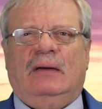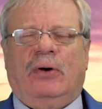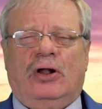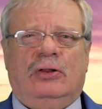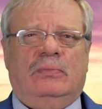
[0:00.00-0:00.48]

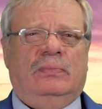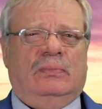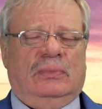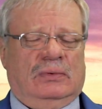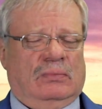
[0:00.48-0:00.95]
Part of it
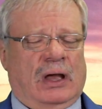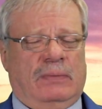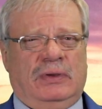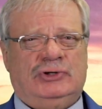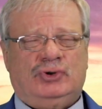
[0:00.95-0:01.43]

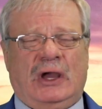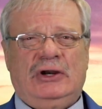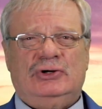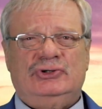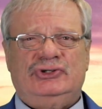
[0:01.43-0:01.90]
might be
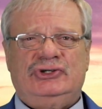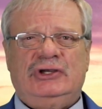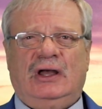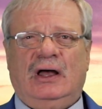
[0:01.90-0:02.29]
traders